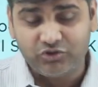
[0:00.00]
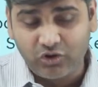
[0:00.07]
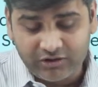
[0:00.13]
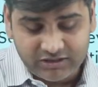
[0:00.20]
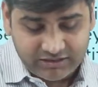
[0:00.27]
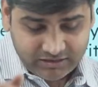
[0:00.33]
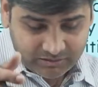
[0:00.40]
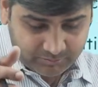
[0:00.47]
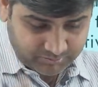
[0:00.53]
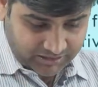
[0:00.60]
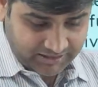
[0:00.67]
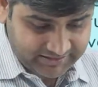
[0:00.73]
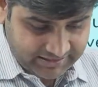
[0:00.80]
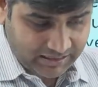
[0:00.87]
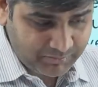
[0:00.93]
not in the
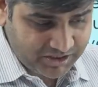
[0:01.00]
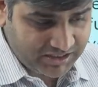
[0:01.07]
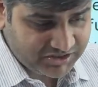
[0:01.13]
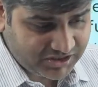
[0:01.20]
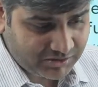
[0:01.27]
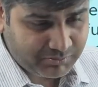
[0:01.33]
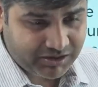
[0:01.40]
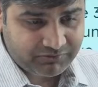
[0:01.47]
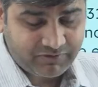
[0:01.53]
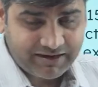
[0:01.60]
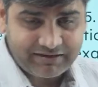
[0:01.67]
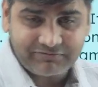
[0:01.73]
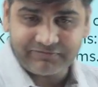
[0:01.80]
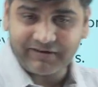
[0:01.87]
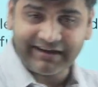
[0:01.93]
examination but
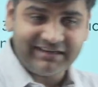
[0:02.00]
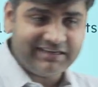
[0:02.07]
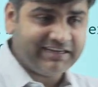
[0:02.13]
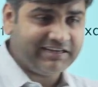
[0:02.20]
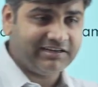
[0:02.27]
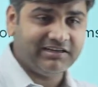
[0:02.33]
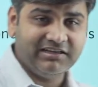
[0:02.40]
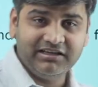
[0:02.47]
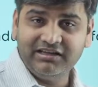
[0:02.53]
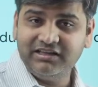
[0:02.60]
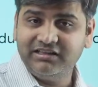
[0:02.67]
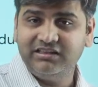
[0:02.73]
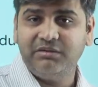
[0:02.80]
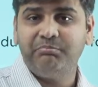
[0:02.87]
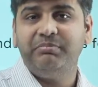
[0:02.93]
while filing
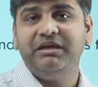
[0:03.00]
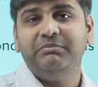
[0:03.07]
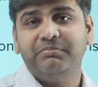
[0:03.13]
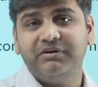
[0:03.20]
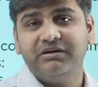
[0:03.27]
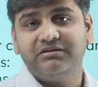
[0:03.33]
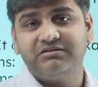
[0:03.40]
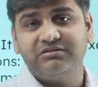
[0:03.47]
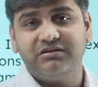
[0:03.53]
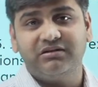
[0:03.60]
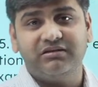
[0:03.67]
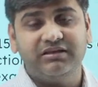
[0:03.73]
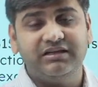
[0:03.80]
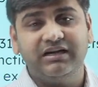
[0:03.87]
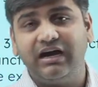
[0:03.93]
the papers,
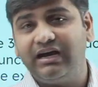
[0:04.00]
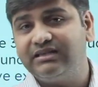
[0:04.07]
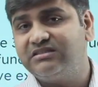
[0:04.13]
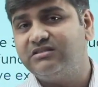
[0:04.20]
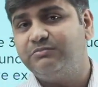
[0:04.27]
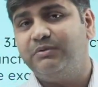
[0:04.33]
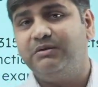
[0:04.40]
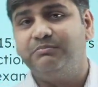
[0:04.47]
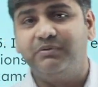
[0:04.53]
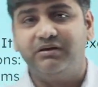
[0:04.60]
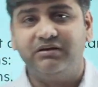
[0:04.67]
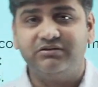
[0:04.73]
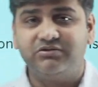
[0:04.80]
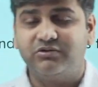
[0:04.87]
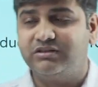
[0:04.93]
the caste
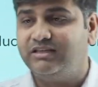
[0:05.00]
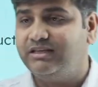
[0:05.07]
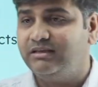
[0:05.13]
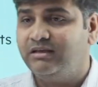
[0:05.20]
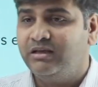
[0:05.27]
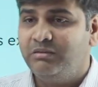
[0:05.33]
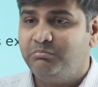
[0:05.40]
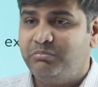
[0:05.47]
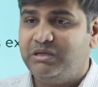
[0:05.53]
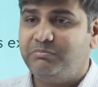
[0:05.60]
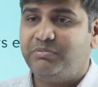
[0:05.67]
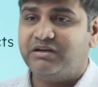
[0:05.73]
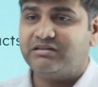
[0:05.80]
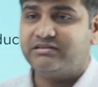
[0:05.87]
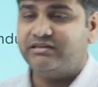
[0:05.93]
papers or the
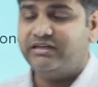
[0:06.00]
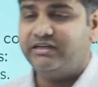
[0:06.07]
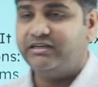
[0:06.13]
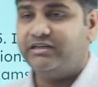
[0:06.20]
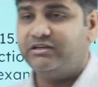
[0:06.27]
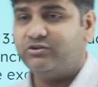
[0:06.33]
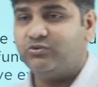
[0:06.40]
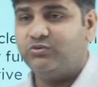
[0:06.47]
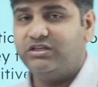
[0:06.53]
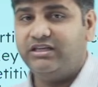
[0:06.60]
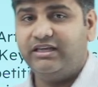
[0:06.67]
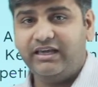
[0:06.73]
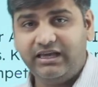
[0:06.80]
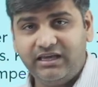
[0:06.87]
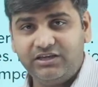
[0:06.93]
papers related to
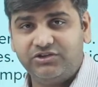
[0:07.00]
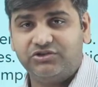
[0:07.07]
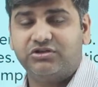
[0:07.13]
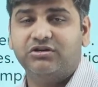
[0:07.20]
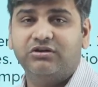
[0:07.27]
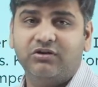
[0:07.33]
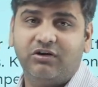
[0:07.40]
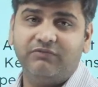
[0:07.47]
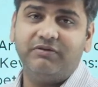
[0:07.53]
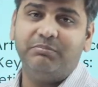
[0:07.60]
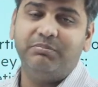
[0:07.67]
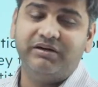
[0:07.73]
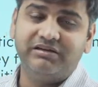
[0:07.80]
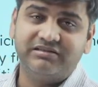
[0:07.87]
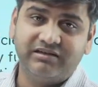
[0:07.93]
the age of a
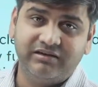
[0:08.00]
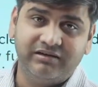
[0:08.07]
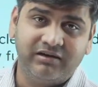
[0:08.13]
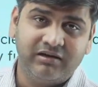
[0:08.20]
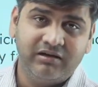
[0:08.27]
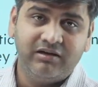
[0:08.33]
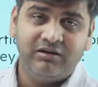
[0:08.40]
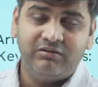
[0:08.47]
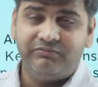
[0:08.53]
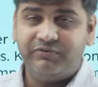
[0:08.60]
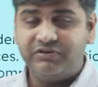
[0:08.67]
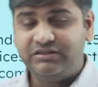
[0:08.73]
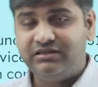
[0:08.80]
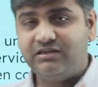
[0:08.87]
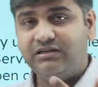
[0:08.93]
person,
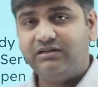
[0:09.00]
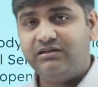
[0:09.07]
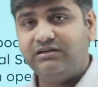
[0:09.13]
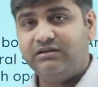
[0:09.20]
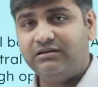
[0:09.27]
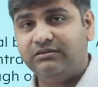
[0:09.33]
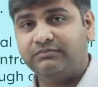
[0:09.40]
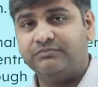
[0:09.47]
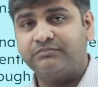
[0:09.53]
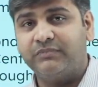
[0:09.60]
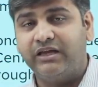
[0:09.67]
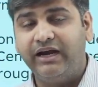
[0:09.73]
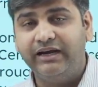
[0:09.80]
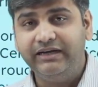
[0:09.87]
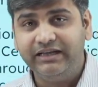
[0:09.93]
physical
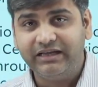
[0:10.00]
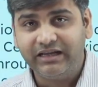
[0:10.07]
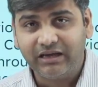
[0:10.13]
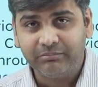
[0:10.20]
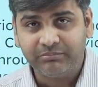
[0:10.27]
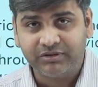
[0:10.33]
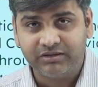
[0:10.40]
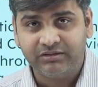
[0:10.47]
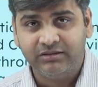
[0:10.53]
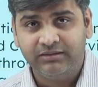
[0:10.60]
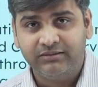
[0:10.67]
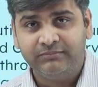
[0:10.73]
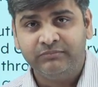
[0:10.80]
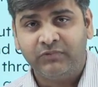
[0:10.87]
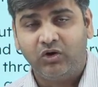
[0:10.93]
handicapped,
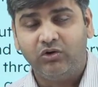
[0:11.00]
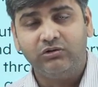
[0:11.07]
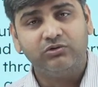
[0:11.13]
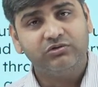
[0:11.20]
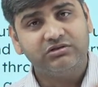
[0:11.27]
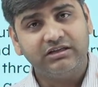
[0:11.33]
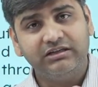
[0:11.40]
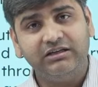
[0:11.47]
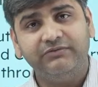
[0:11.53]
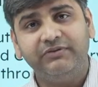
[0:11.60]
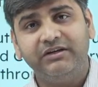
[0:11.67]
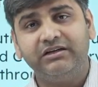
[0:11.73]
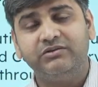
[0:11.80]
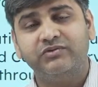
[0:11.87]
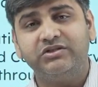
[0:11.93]
all the
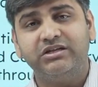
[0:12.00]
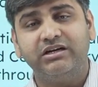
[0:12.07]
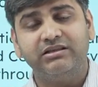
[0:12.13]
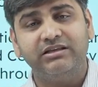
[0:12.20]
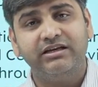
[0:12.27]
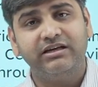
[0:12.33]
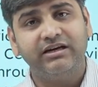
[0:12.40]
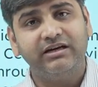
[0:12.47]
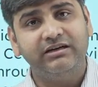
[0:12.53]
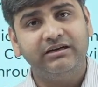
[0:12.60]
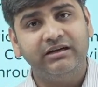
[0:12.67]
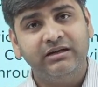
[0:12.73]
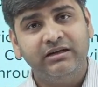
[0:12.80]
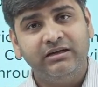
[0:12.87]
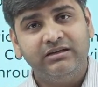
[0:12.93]
certificates which are there, and
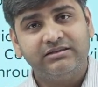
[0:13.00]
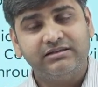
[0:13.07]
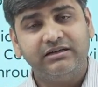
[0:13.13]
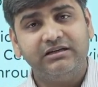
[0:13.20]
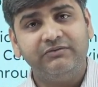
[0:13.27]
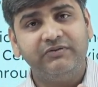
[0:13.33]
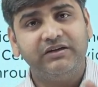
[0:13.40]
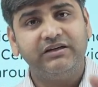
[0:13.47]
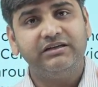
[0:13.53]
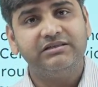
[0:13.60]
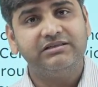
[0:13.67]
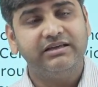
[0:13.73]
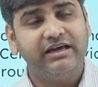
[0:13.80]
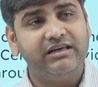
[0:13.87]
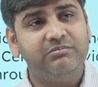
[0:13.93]

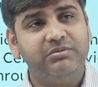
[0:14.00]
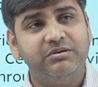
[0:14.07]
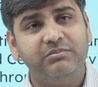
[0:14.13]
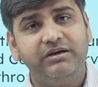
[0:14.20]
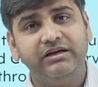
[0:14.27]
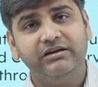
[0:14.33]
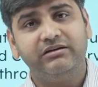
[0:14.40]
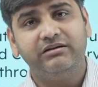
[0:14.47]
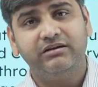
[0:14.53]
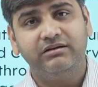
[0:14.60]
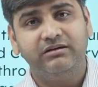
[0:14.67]
certificates can be made,